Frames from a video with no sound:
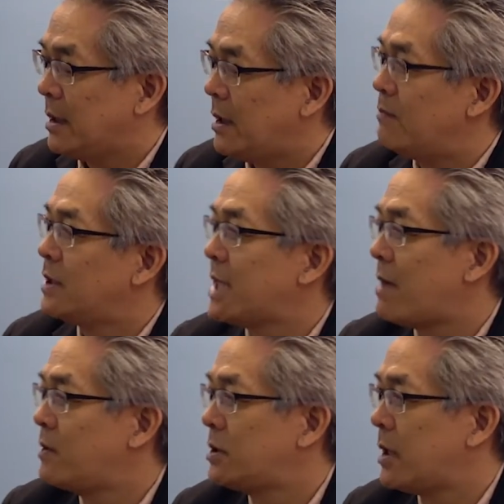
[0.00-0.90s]
it must
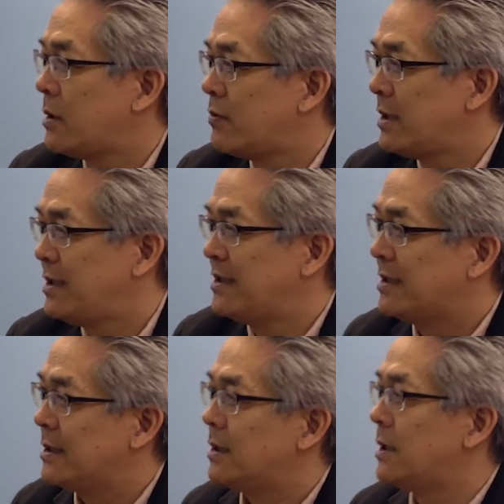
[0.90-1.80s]
happen to every
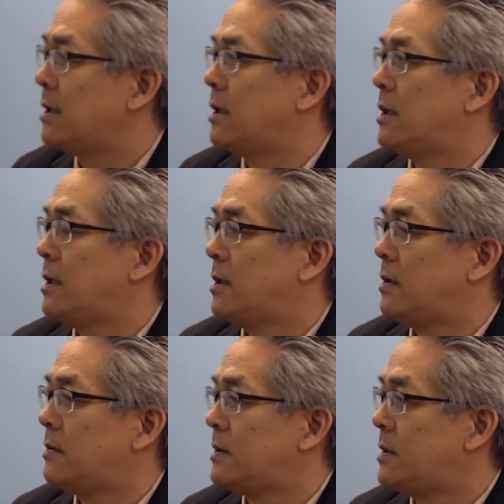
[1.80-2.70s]

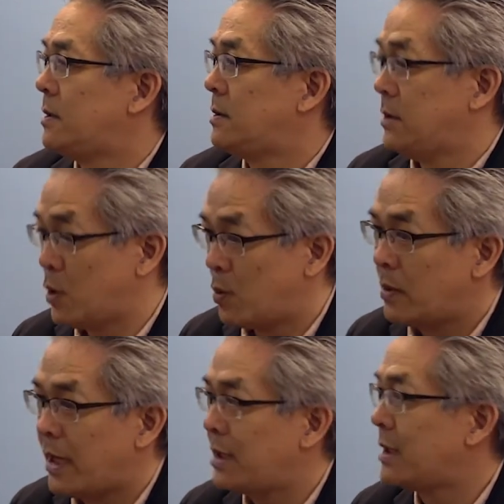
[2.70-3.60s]
uh, you know,
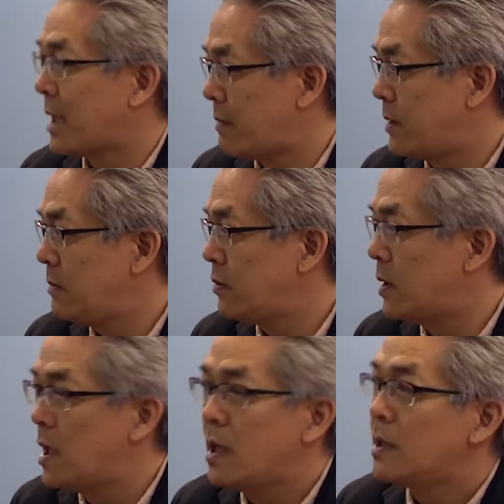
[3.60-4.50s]
other person in people.
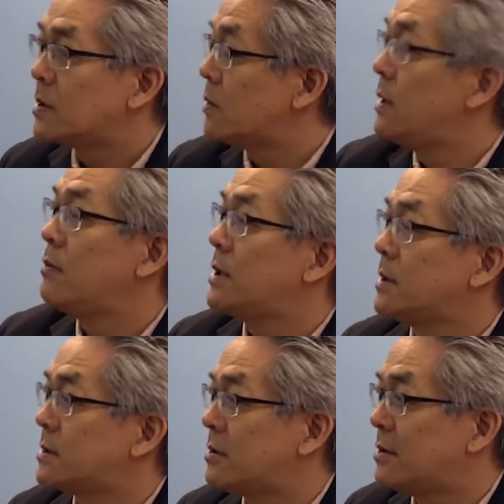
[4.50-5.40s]
the situation. So sure. he wanted
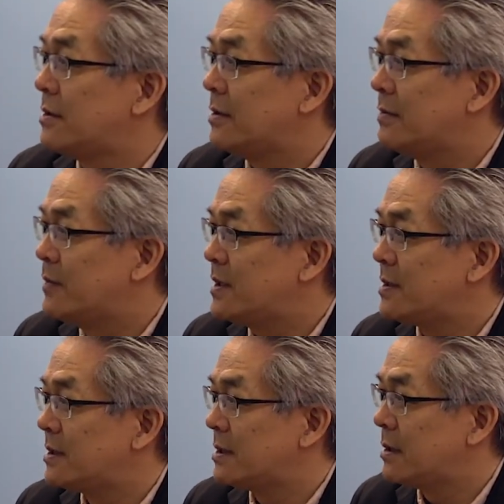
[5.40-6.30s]
to start a, a
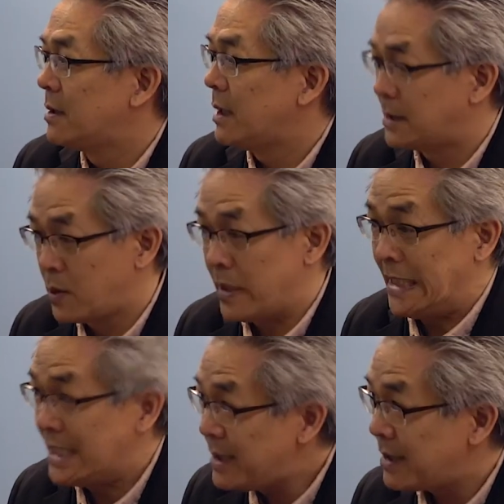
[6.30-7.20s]
business. And so
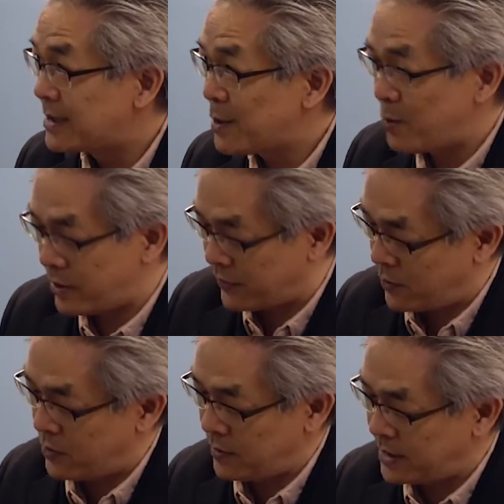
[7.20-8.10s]
he did. So
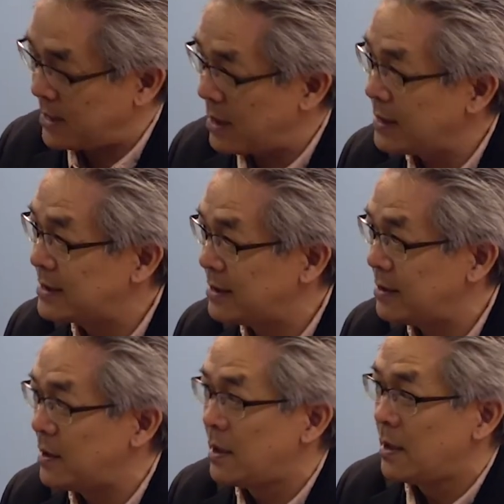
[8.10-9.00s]
through
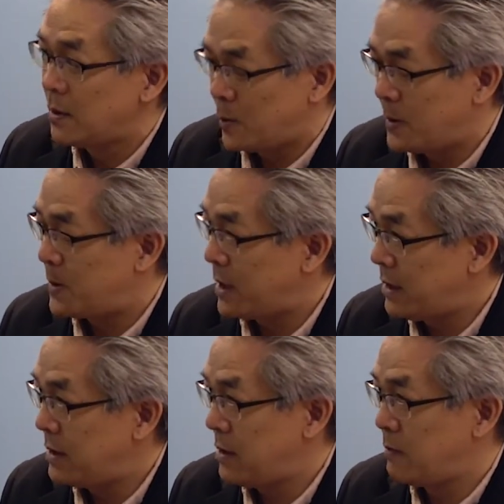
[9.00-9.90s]
CIC, we
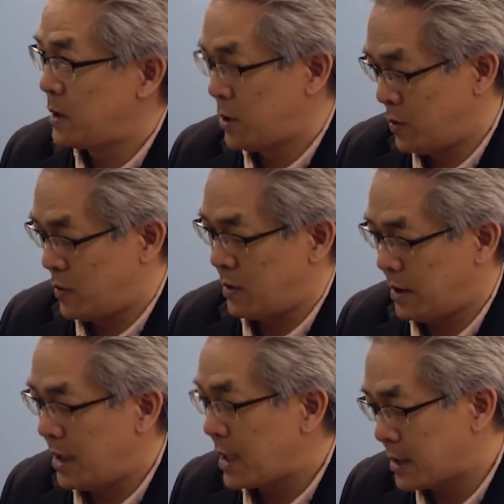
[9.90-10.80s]
funded him to,
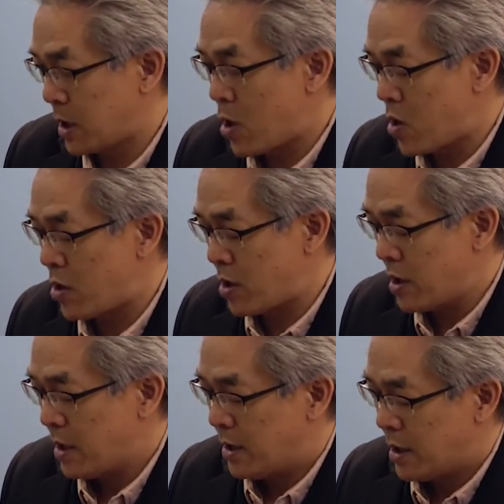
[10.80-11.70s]
he has a car
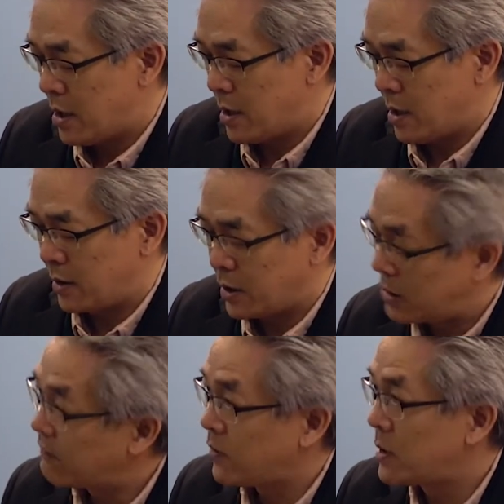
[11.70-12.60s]
uh, to
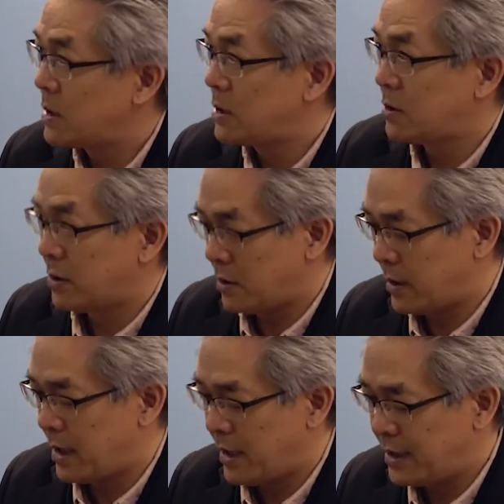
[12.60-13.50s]
convert into
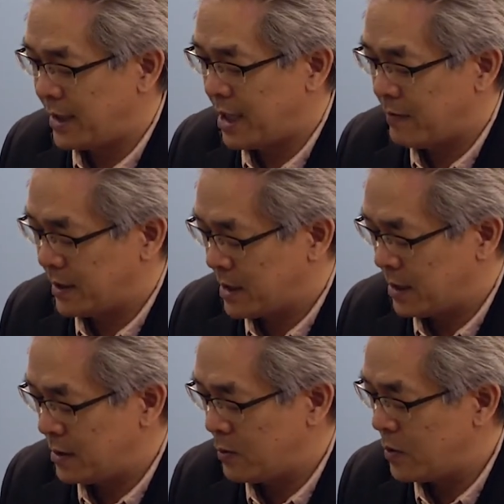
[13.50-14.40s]
a handicap
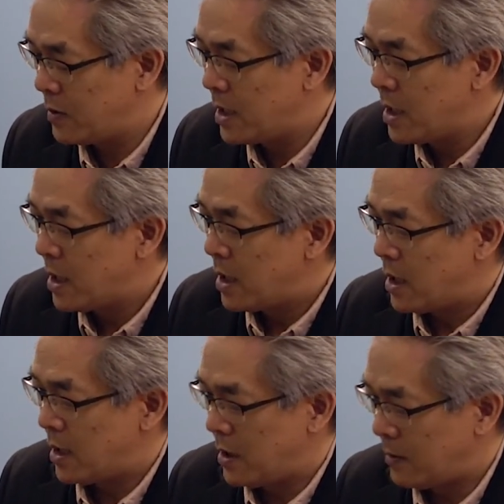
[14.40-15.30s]
accessible.
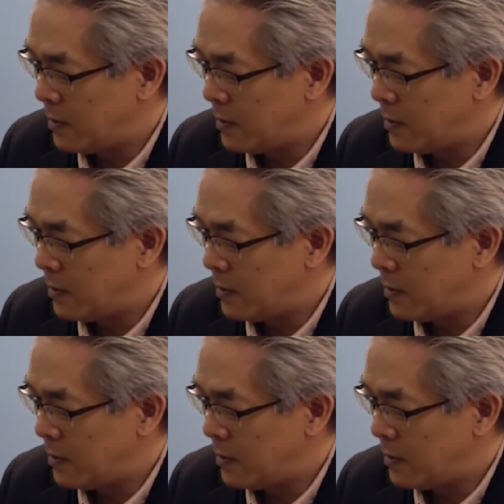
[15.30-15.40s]
Uh,